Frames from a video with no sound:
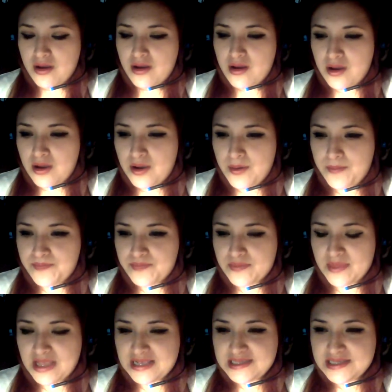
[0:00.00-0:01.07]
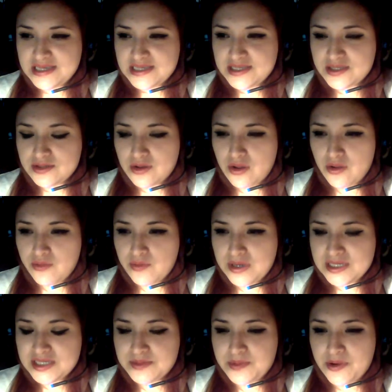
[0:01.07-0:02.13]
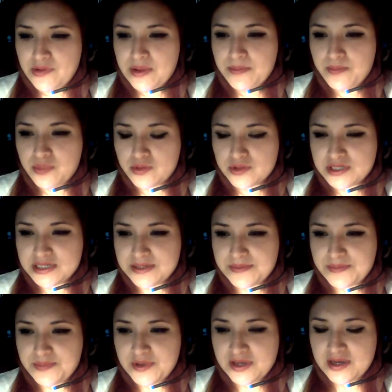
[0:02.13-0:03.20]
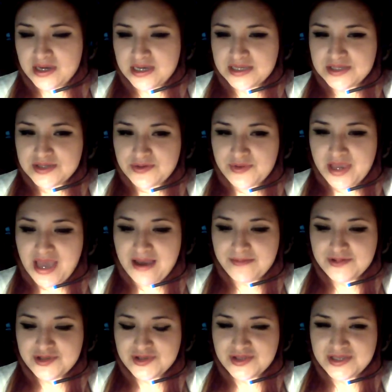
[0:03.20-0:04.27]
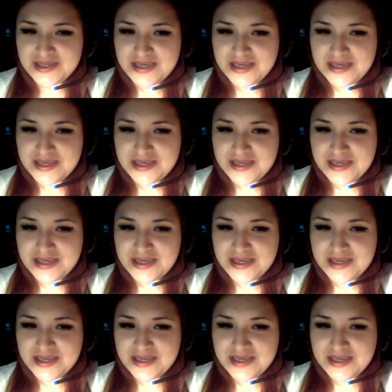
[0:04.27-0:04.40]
This is always very important because we have to